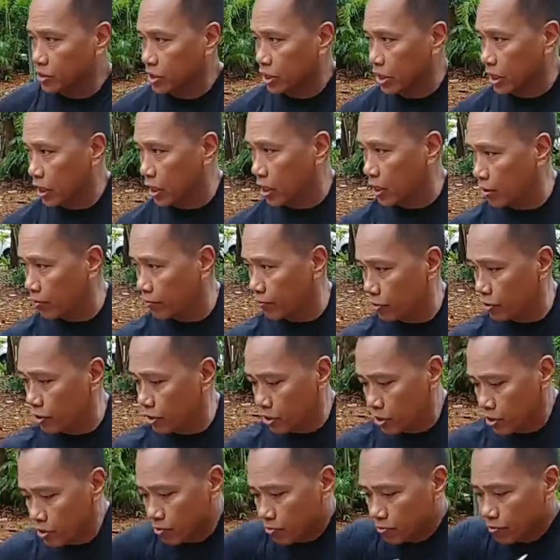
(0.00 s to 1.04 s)

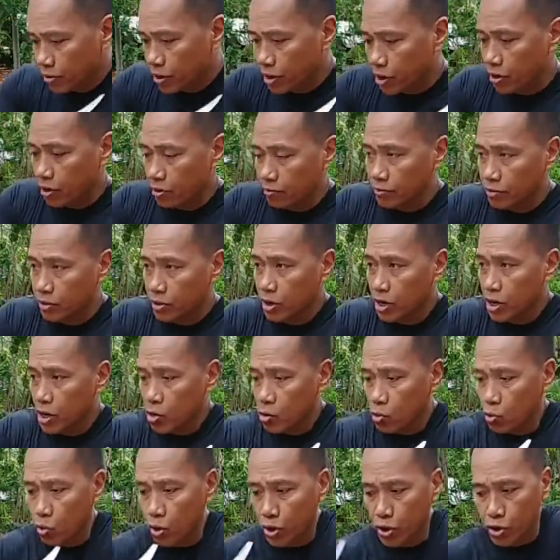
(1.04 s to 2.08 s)
Deliver, recover.
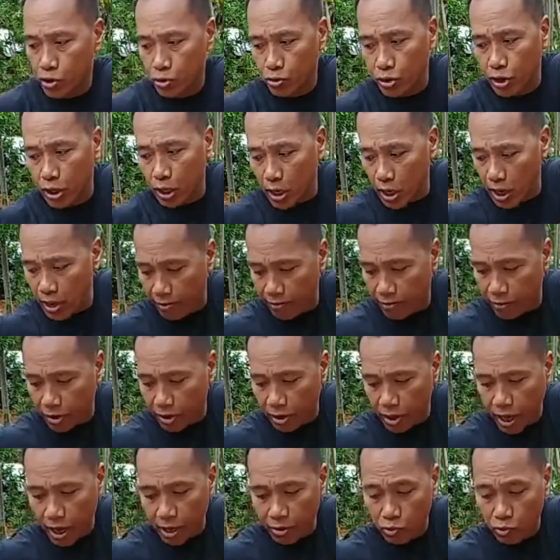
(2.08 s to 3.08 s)
When you deliver,